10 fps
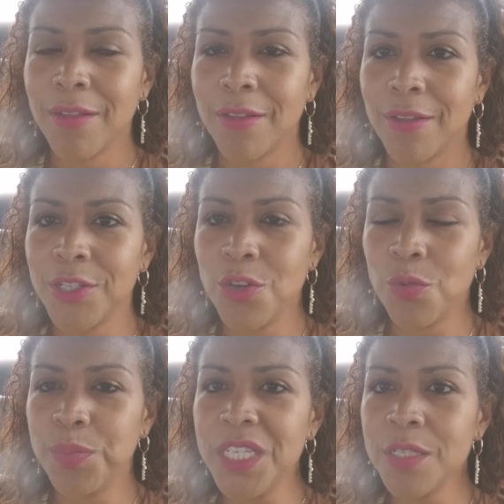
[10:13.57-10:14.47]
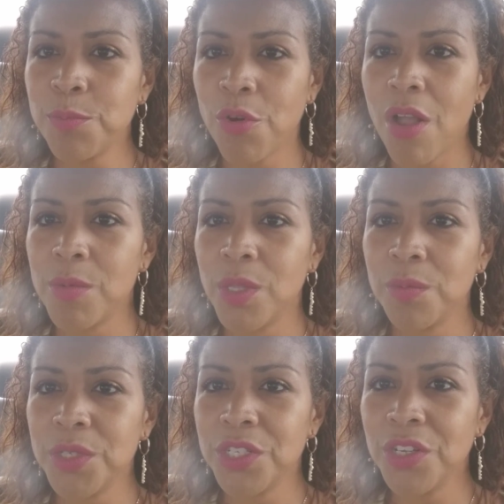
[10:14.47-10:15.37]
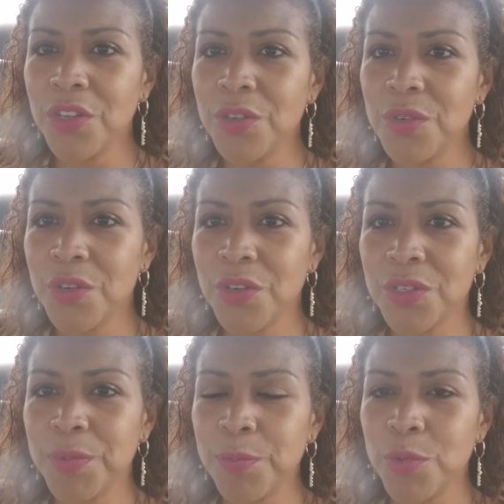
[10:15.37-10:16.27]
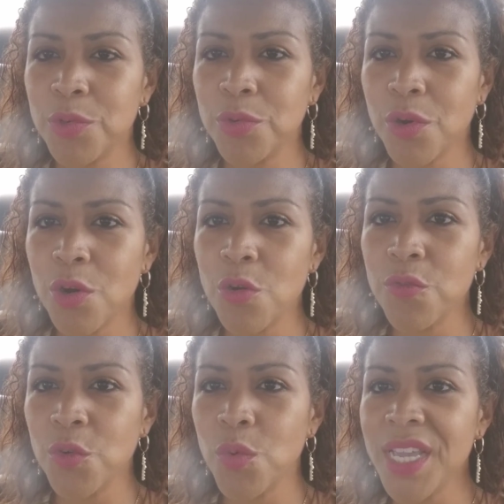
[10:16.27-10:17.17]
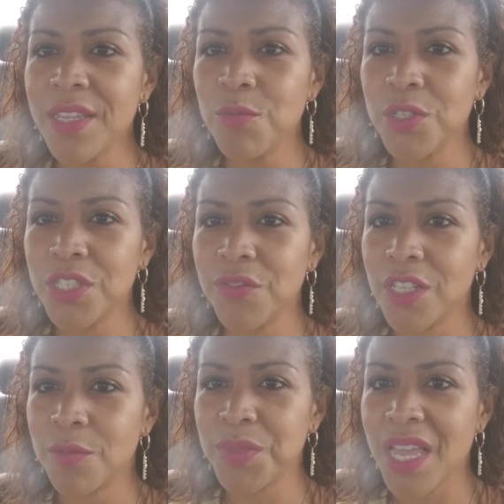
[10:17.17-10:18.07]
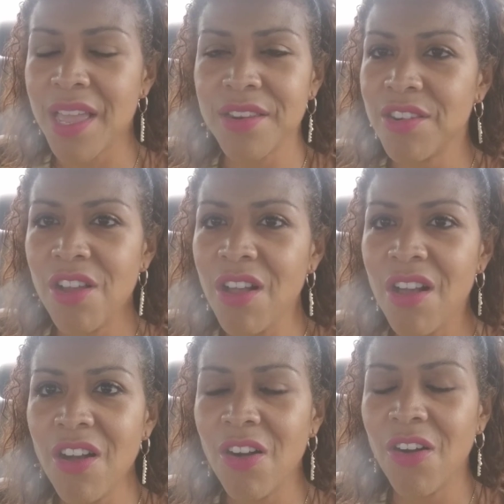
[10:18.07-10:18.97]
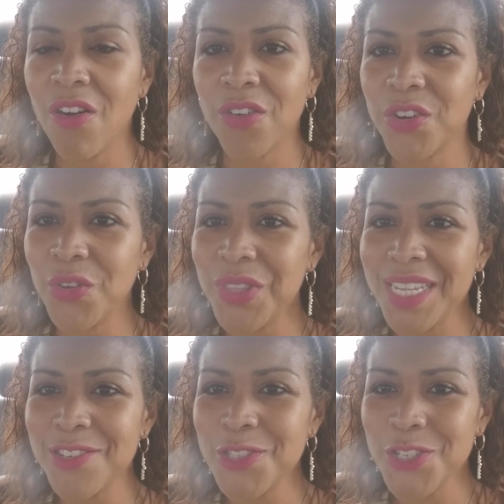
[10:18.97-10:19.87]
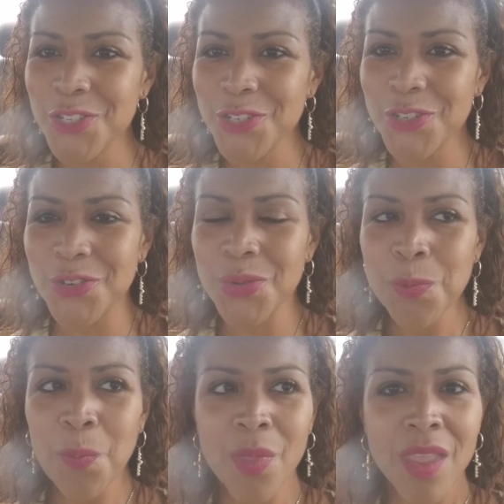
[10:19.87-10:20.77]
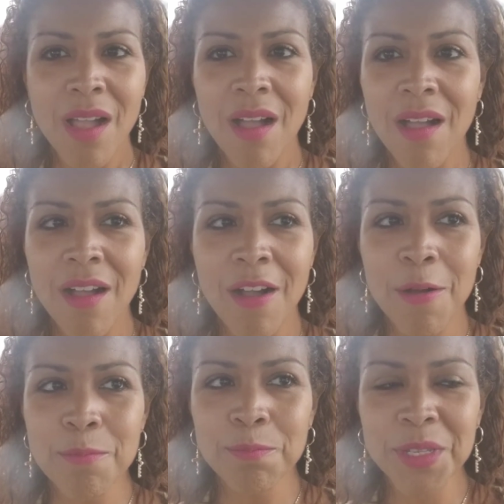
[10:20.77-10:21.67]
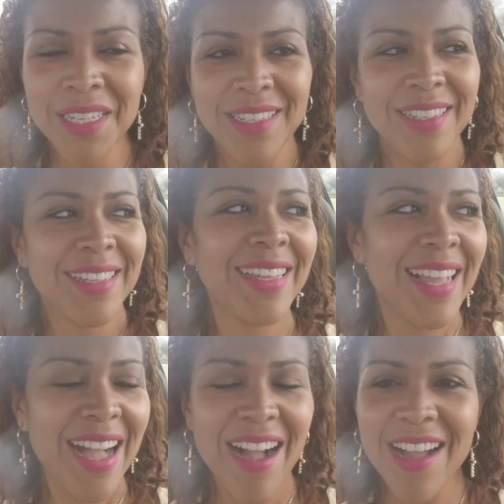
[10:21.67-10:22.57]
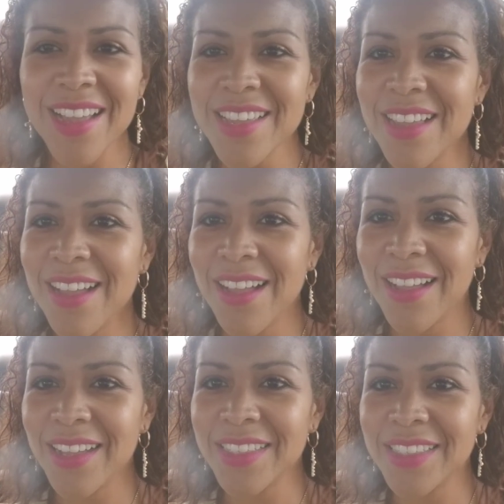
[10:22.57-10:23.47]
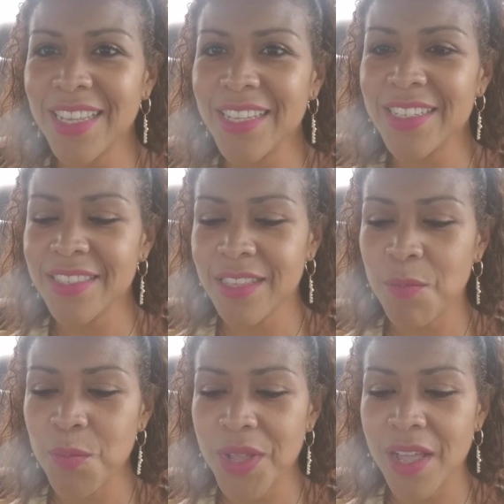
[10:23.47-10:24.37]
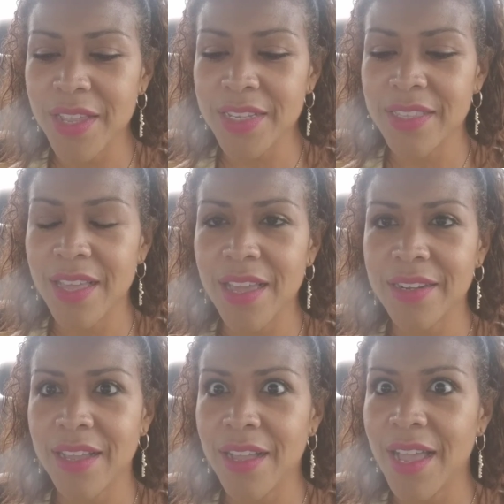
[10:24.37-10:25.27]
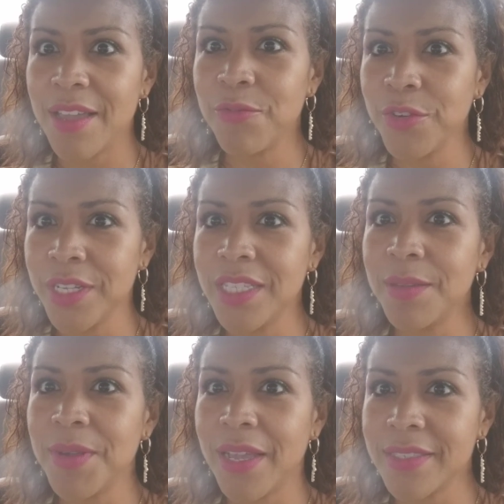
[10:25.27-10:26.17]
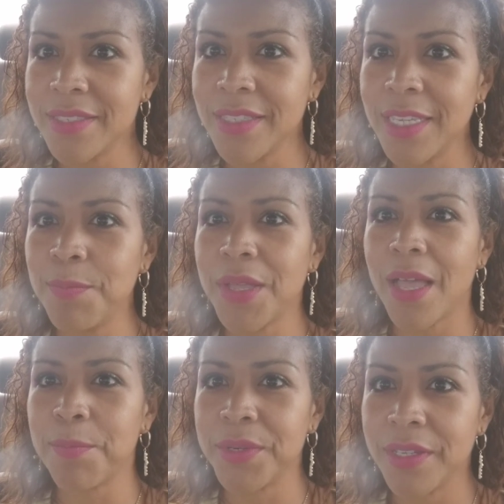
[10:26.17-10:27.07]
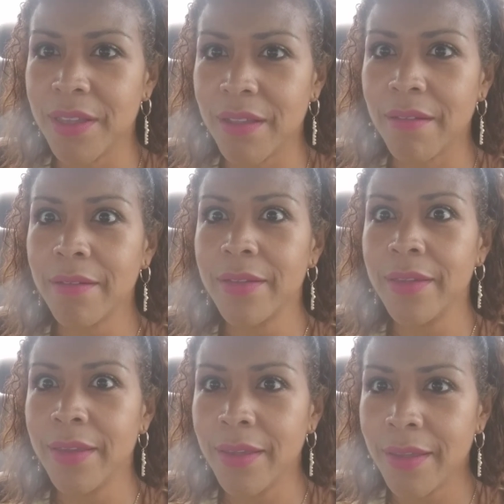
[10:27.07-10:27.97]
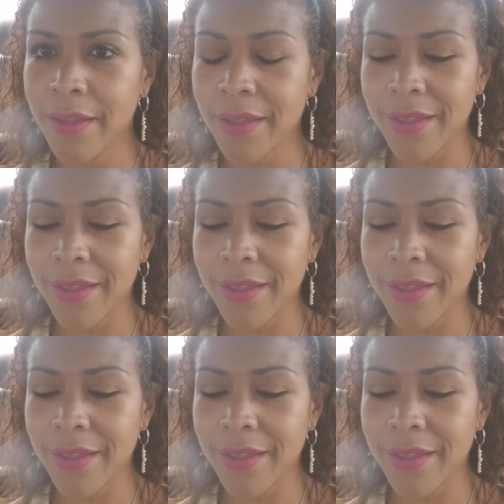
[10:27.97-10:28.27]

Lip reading: obese problem, or people who are overweight will develop that. No, no, they do too. um I dated somebody that had really bad sleep apnea. Yeah,